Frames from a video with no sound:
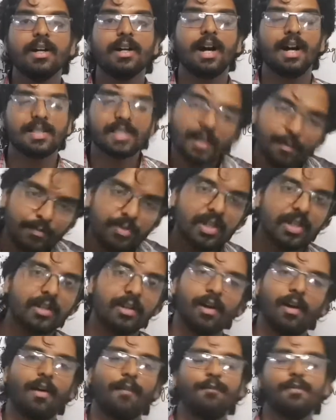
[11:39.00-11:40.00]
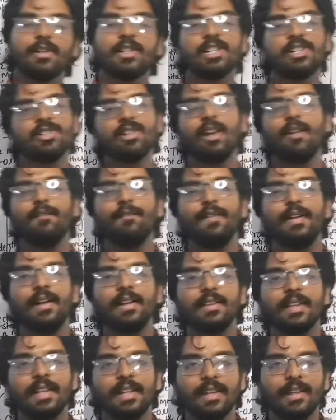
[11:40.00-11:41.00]
assumption of crystal
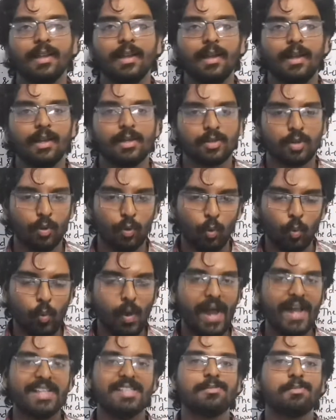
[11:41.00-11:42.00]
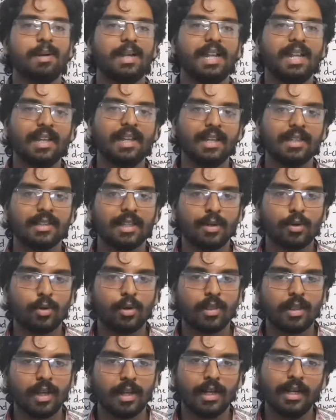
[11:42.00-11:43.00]
field theory. So why splitting anta
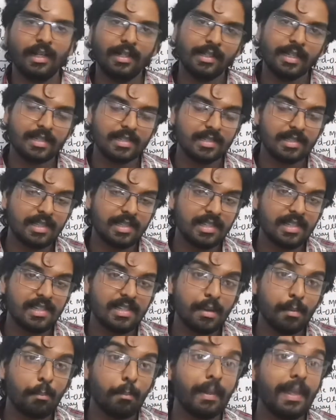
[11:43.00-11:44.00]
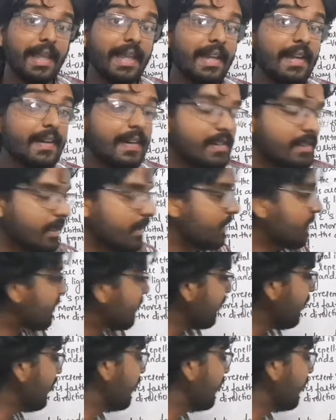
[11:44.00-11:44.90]
nodidaga, yes, this is the main reason. See